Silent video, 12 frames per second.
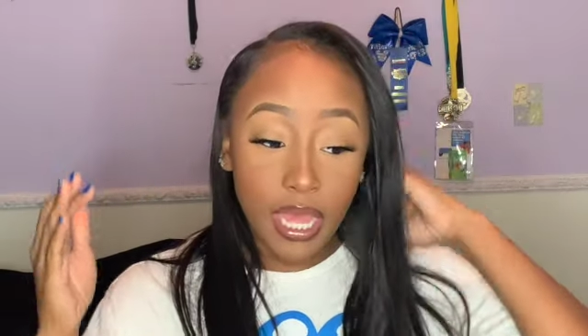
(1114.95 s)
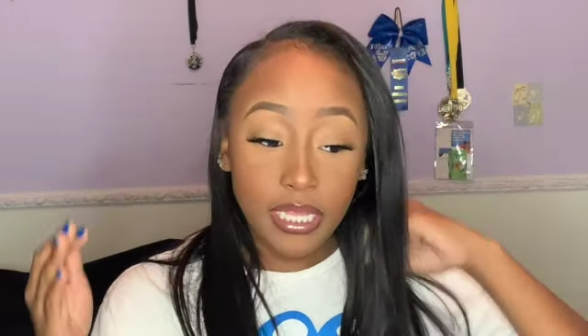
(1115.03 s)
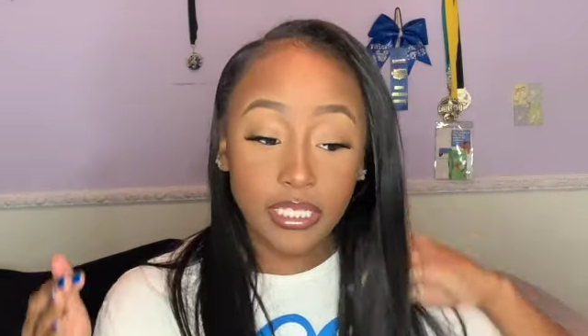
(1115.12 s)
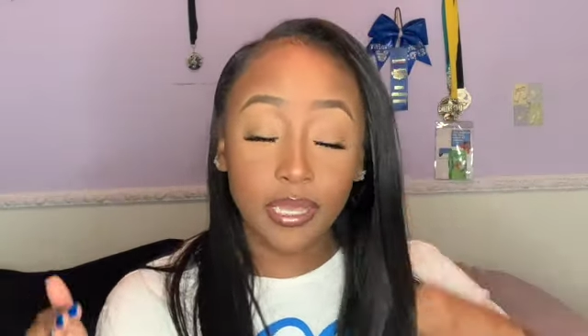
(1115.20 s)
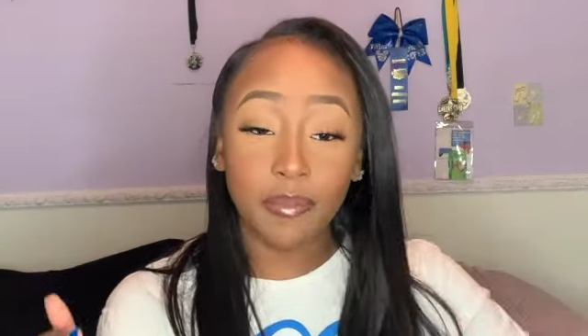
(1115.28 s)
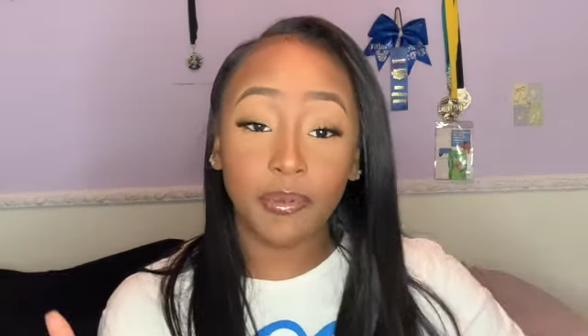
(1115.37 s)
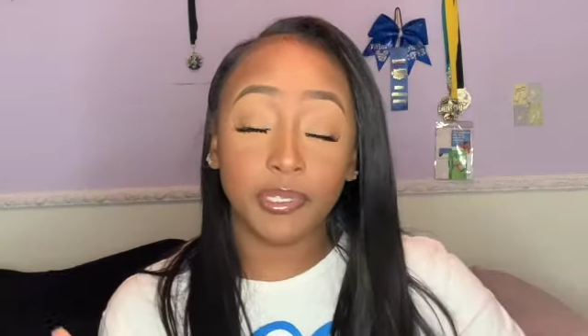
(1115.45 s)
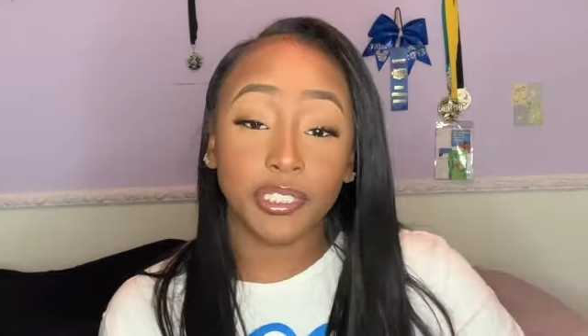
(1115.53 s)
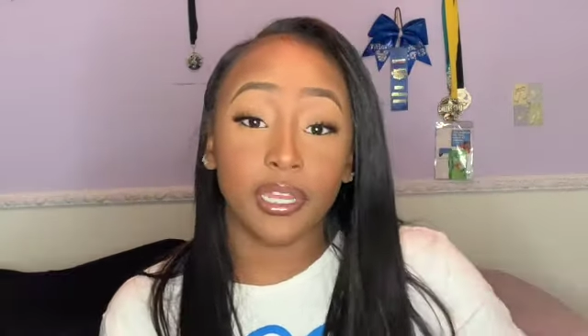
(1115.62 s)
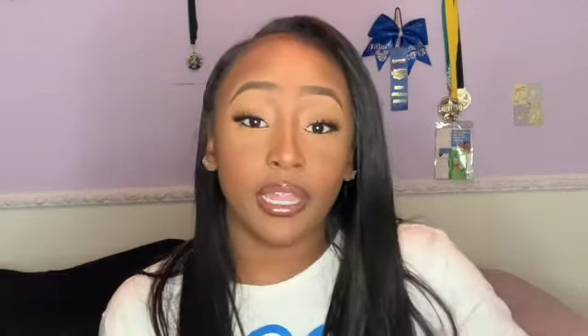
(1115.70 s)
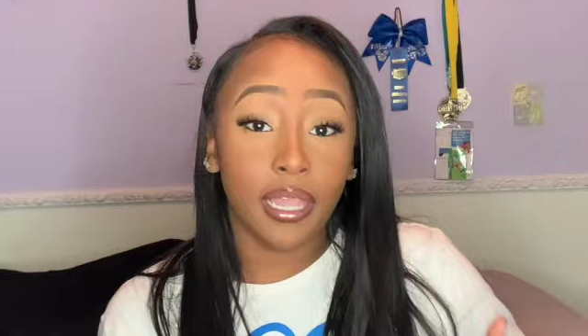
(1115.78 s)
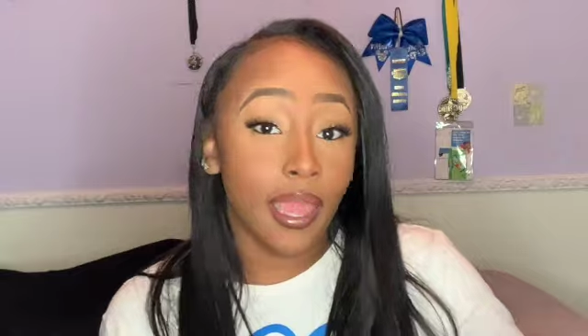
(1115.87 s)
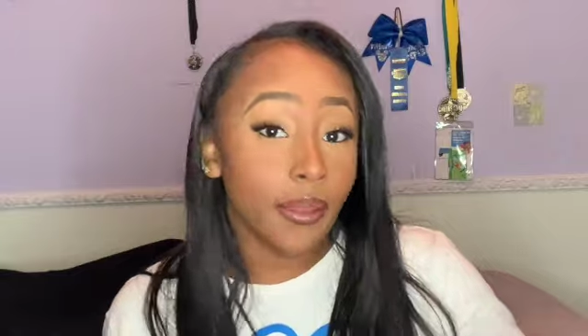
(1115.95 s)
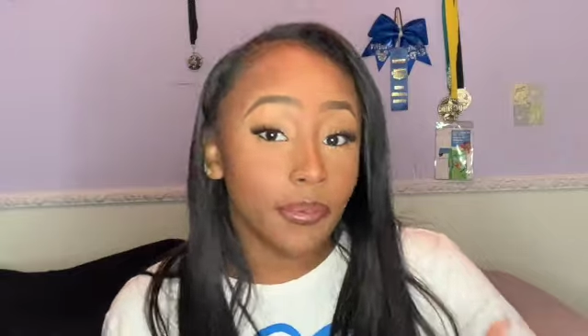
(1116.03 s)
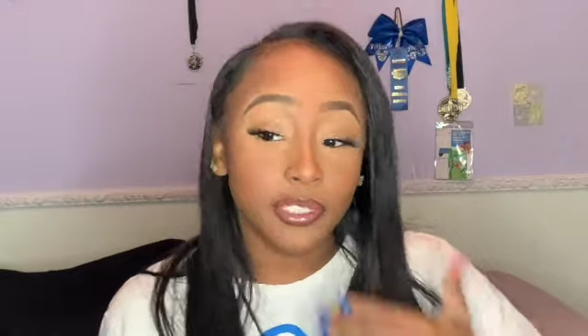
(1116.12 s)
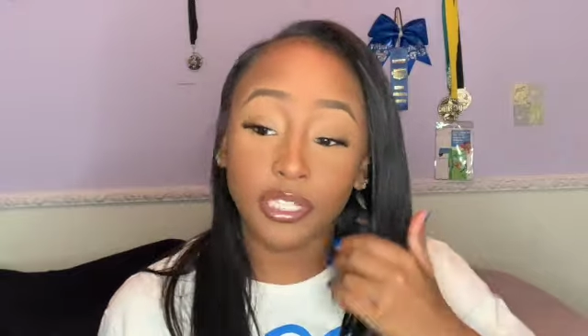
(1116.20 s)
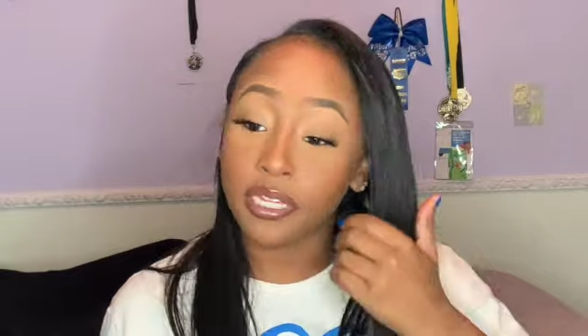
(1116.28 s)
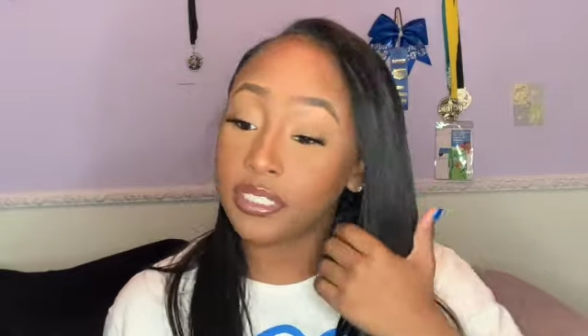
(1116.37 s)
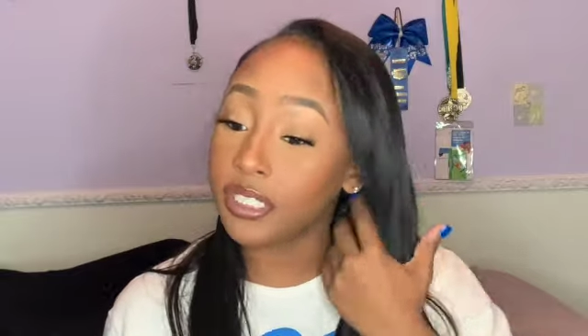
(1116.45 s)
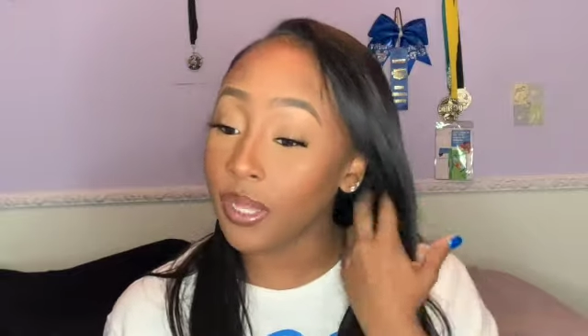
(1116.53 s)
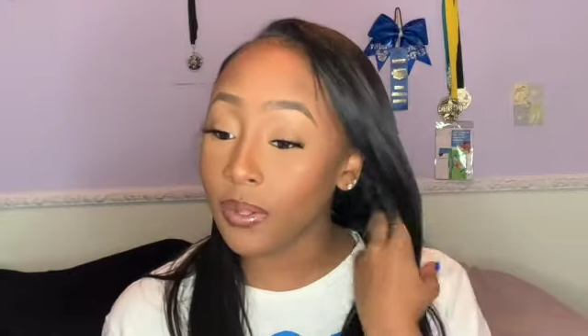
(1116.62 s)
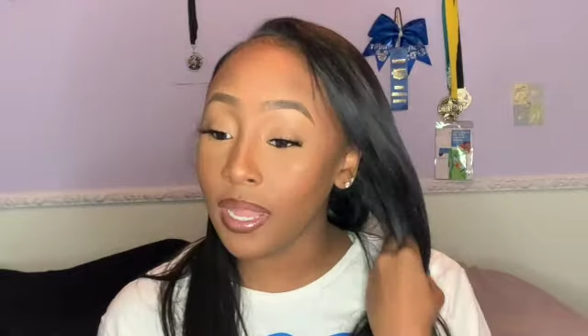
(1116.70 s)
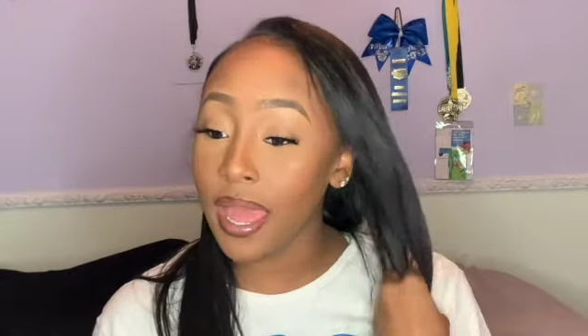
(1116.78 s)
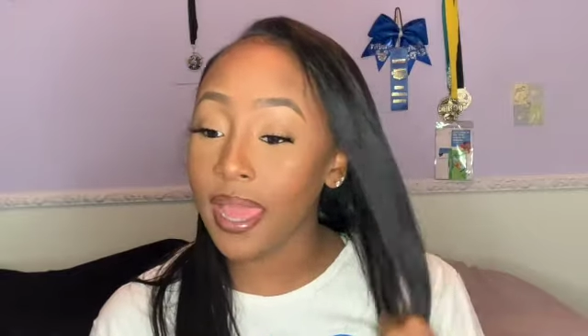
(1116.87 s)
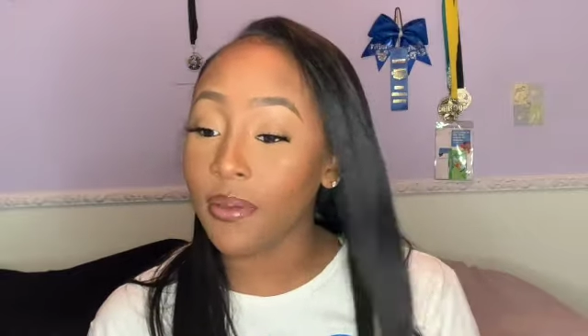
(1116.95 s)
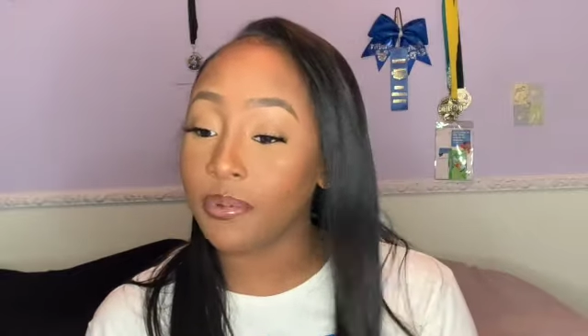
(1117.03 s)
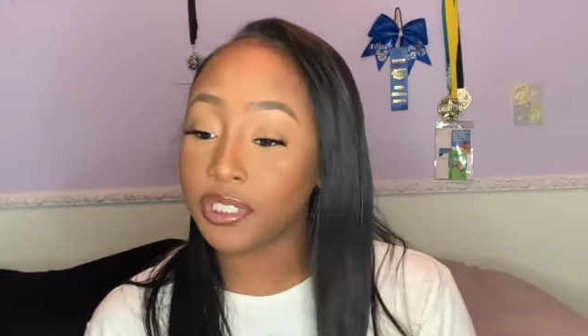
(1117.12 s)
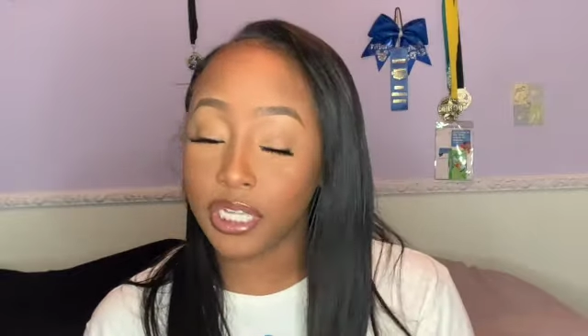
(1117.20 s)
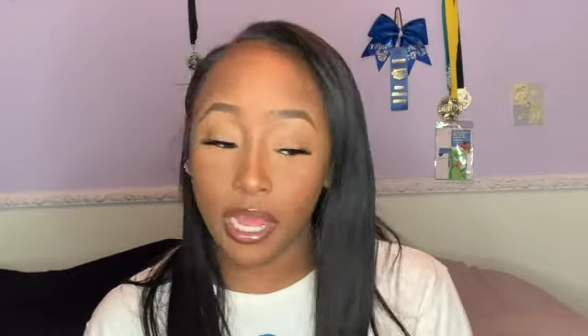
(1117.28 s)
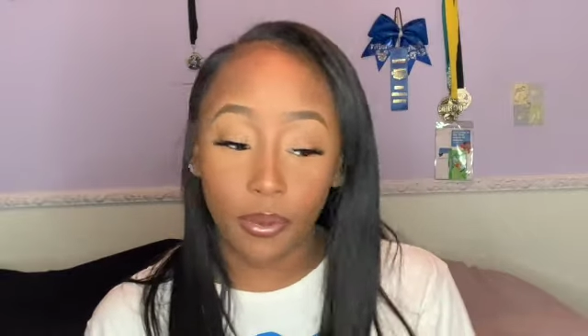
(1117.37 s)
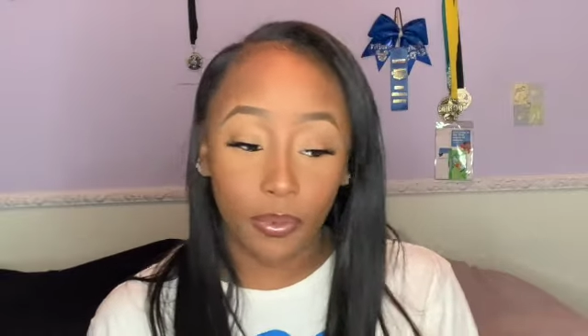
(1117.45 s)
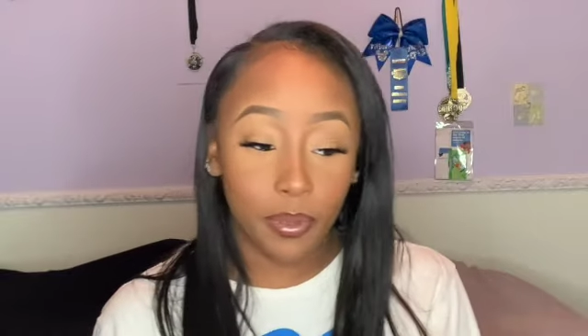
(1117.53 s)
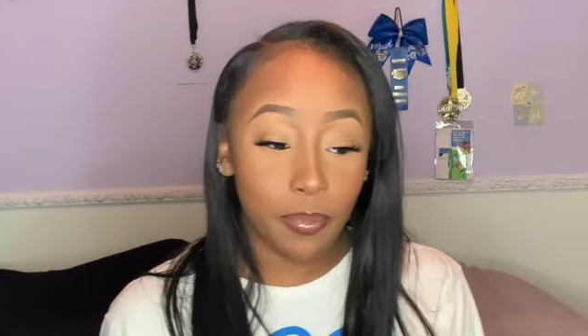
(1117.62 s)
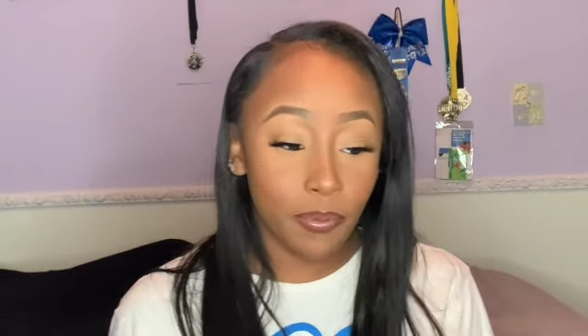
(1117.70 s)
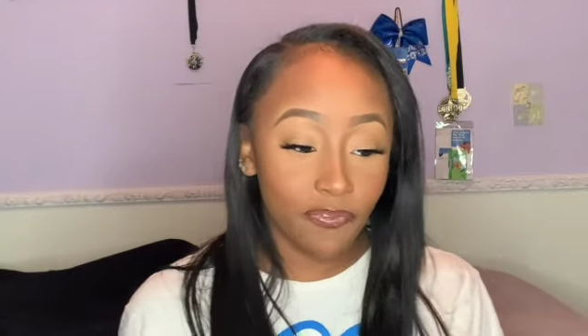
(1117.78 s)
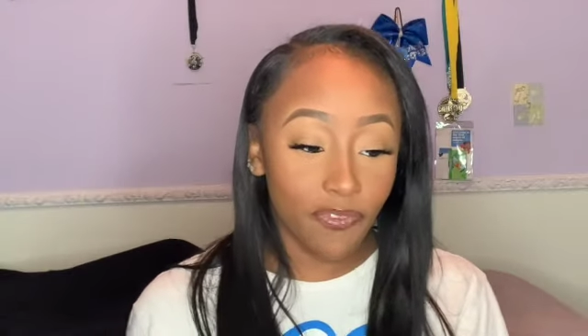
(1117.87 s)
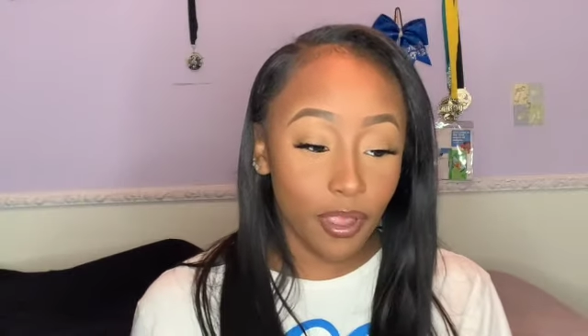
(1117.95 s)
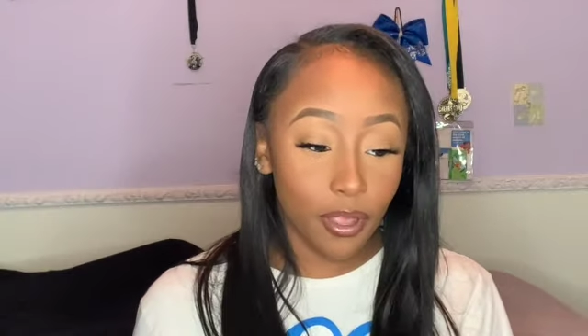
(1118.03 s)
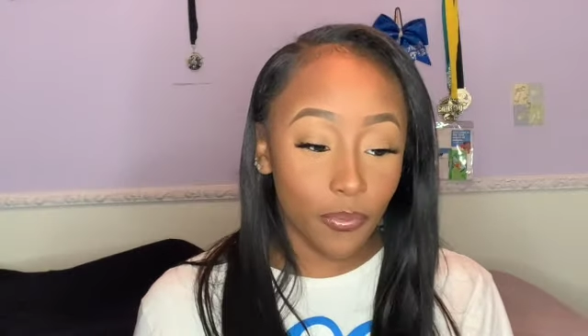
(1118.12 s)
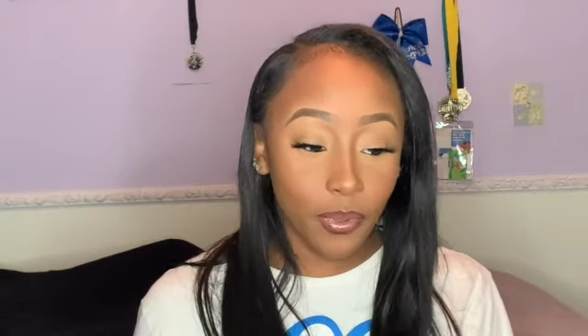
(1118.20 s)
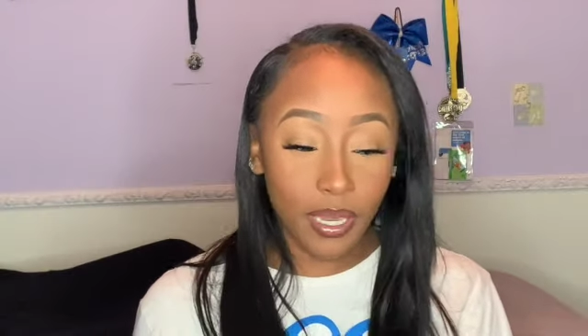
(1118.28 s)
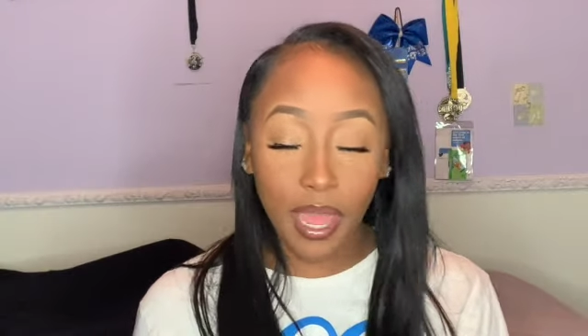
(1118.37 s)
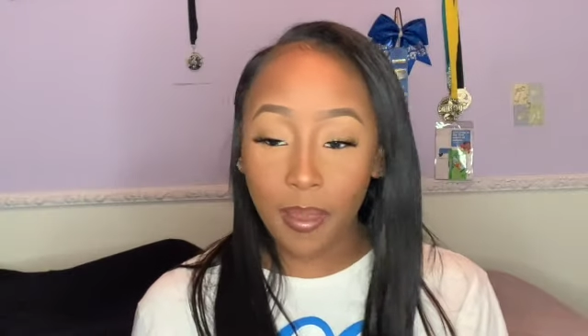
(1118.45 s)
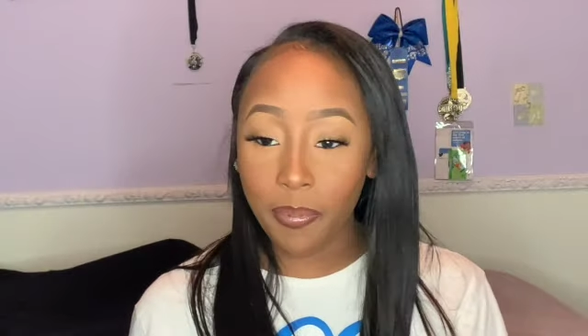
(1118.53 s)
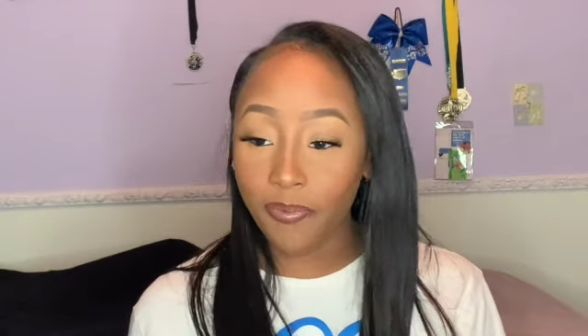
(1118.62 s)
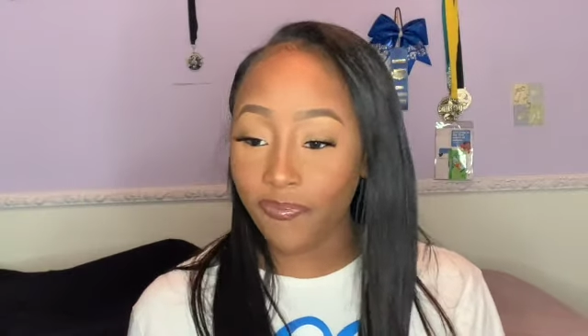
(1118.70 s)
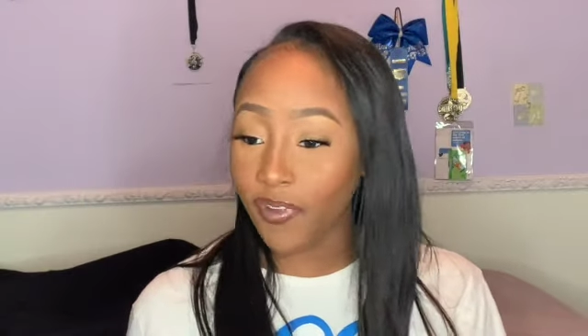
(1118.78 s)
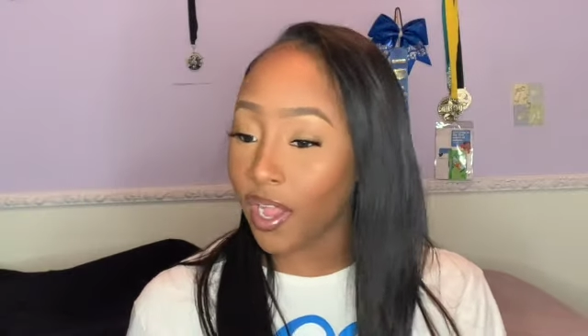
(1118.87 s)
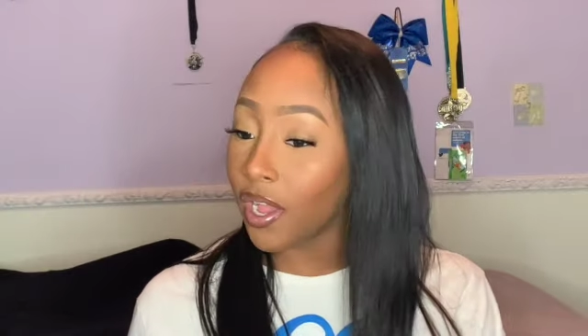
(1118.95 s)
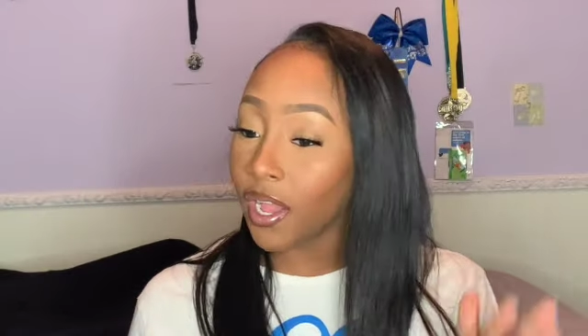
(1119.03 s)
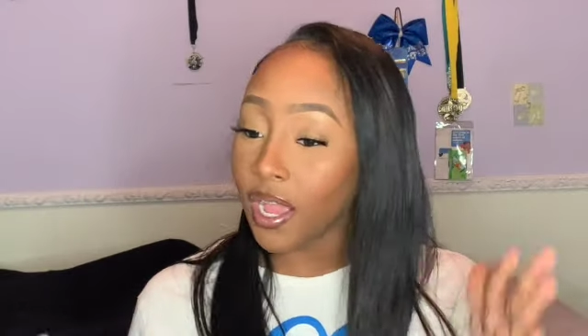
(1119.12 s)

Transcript: Tell me what y'all like, what y'all don't like, what y'all would prefer or would not prefer.